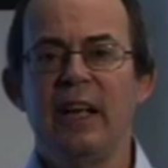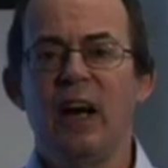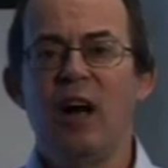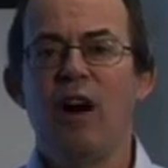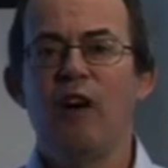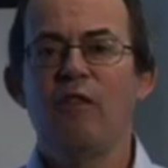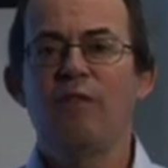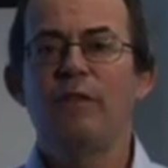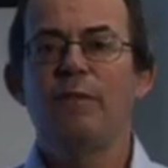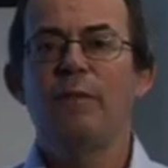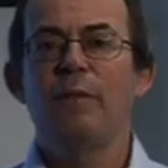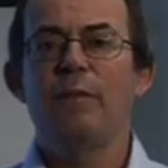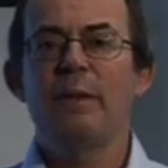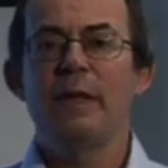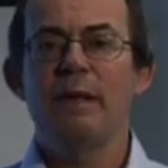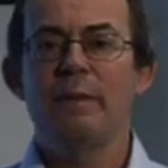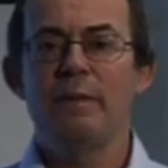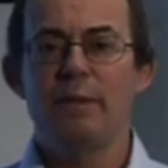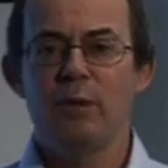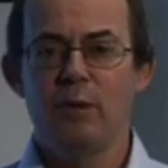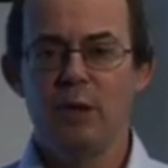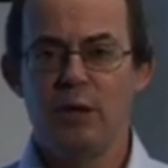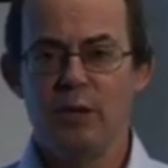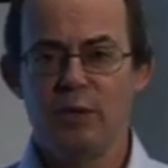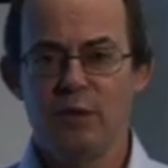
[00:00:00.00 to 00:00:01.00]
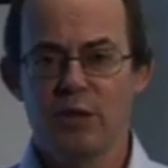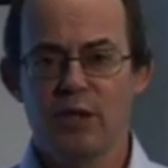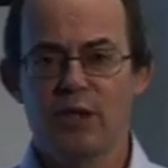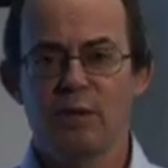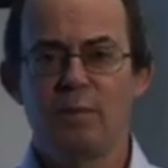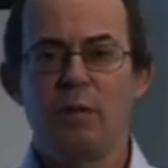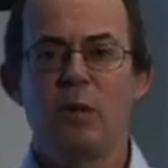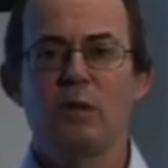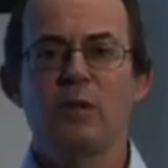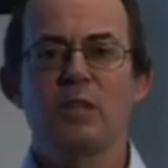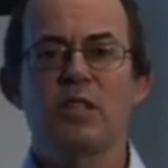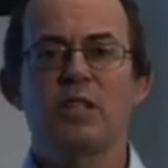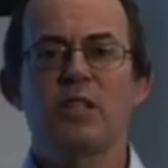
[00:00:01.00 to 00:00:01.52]
of people who
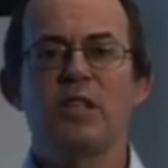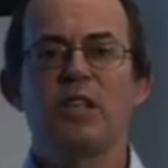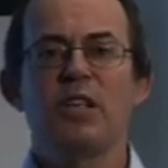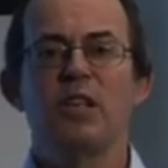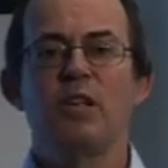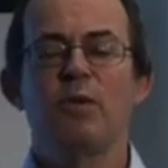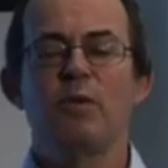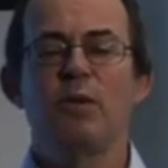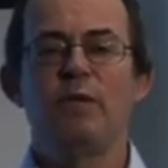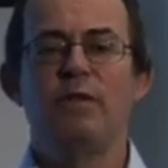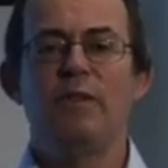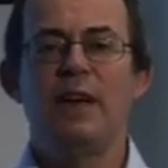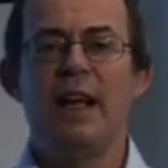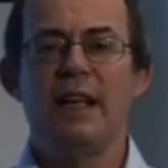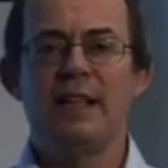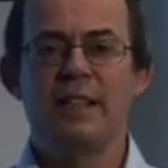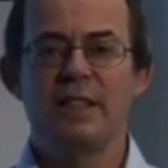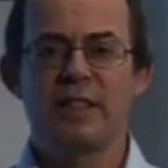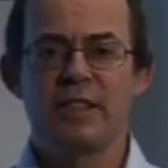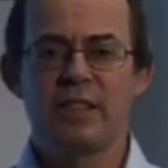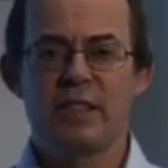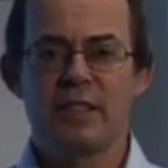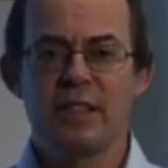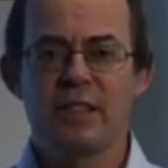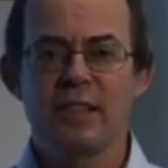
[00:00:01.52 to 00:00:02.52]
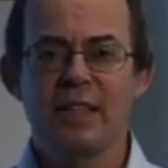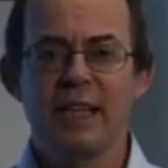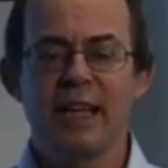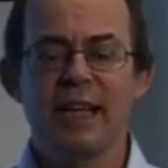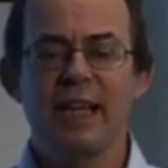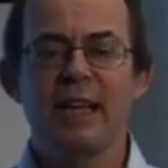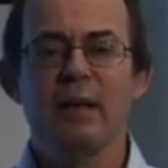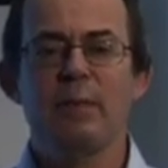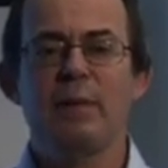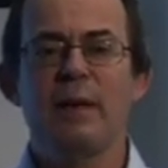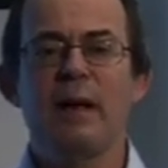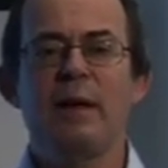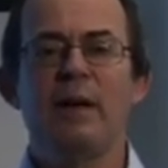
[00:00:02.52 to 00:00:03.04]
sponsor your events, to
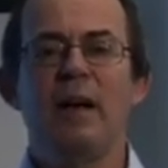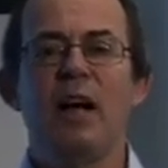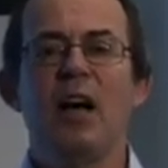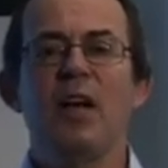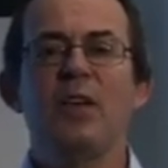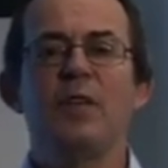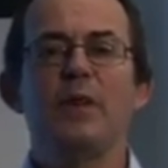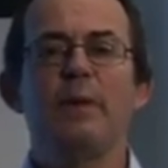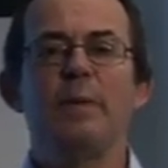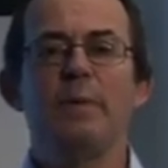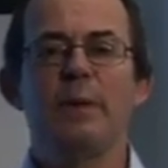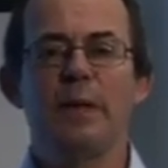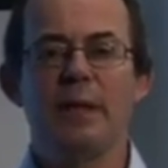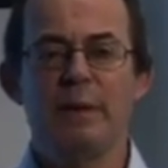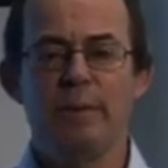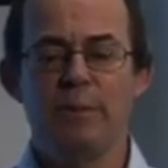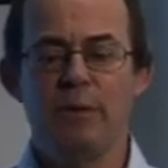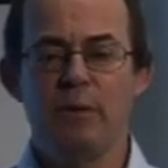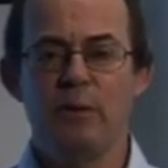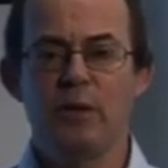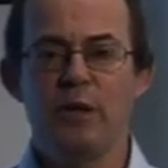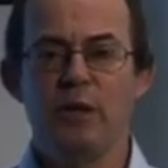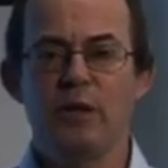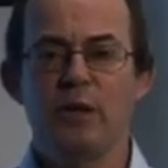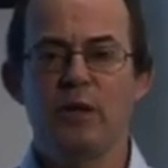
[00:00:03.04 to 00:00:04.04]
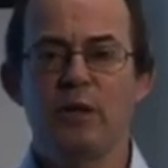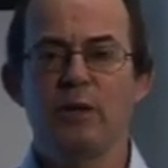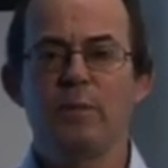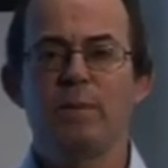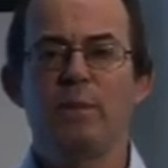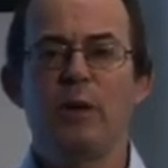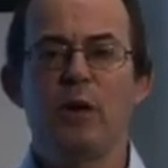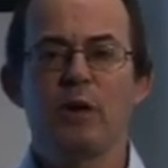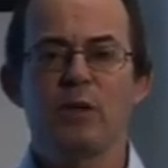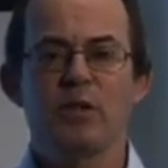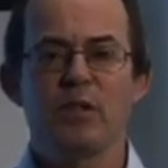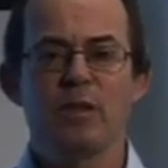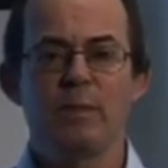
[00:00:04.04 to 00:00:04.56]
think about other people who could
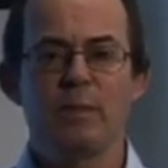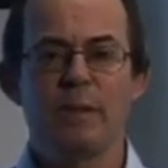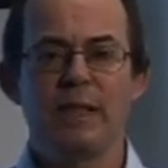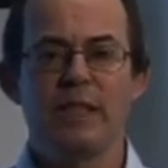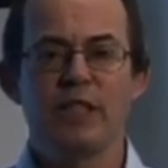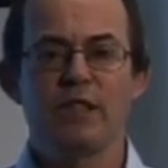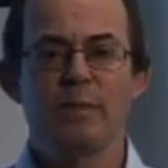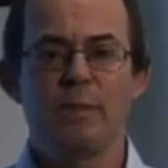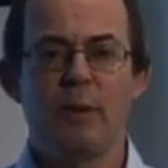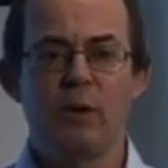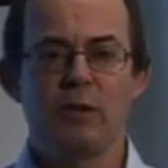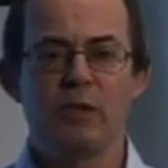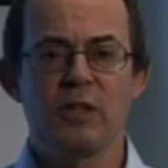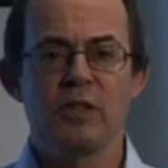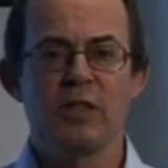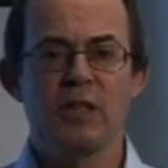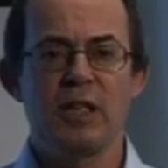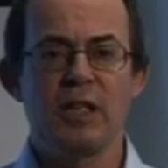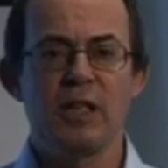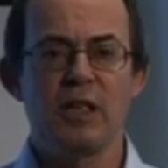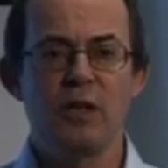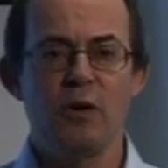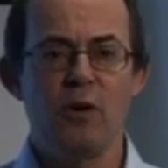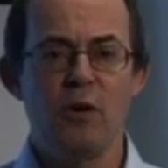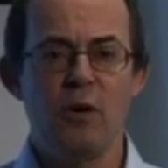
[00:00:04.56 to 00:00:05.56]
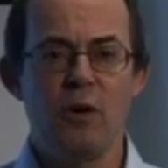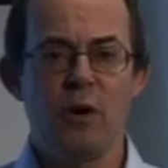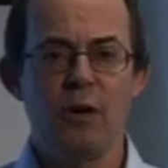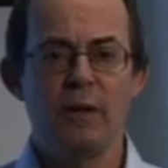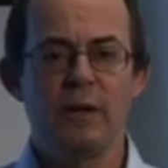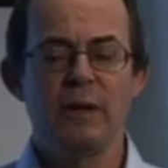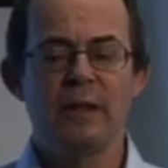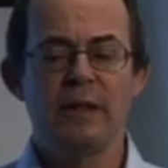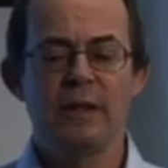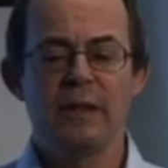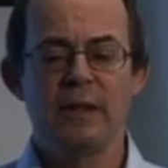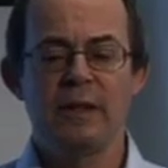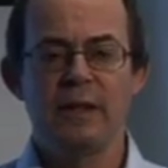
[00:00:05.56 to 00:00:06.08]
possibly sponsor your
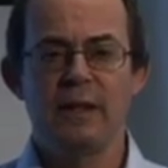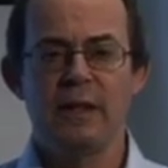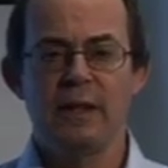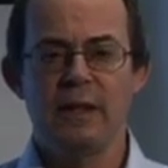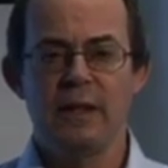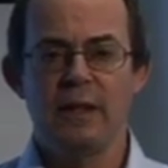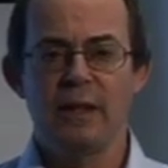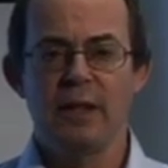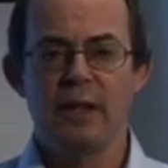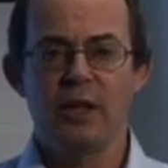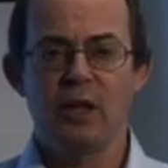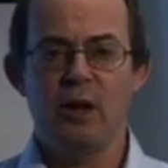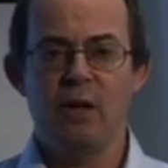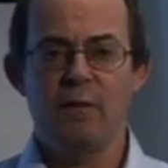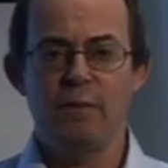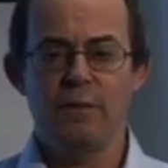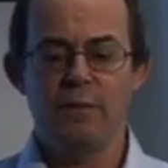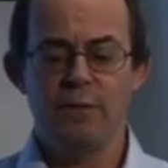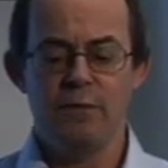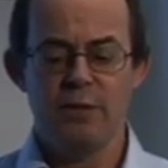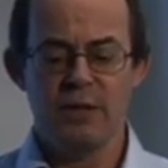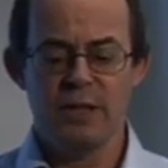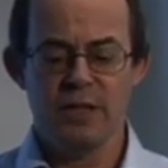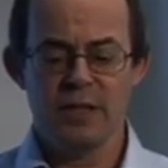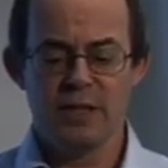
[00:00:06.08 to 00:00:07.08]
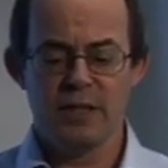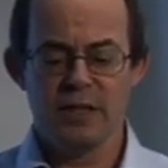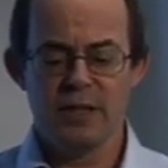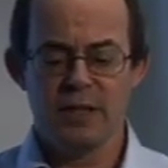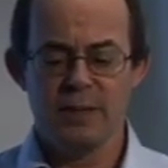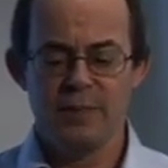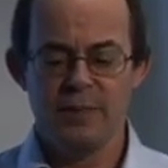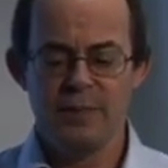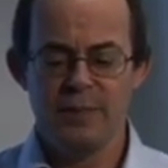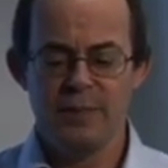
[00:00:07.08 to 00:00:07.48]
conference.